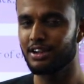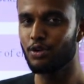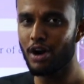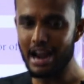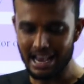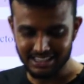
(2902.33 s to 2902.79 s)

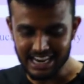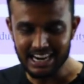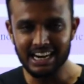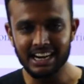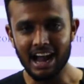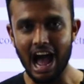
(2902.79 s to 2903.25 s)
You are
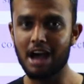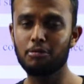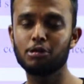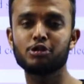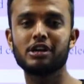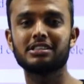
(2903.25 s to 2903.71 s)
excited. I
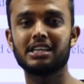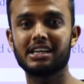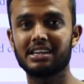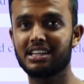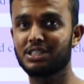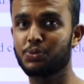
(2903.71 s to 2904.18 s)
am also
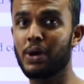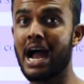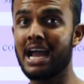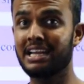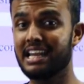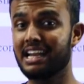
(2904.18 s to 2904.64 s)
excited. That's
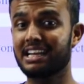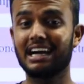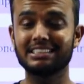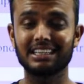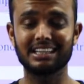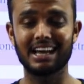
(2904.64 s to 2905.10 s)
why I take
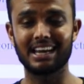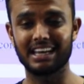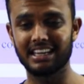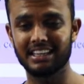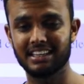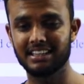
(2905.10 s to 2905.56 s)
class at
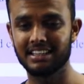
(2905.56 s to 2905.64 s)
early.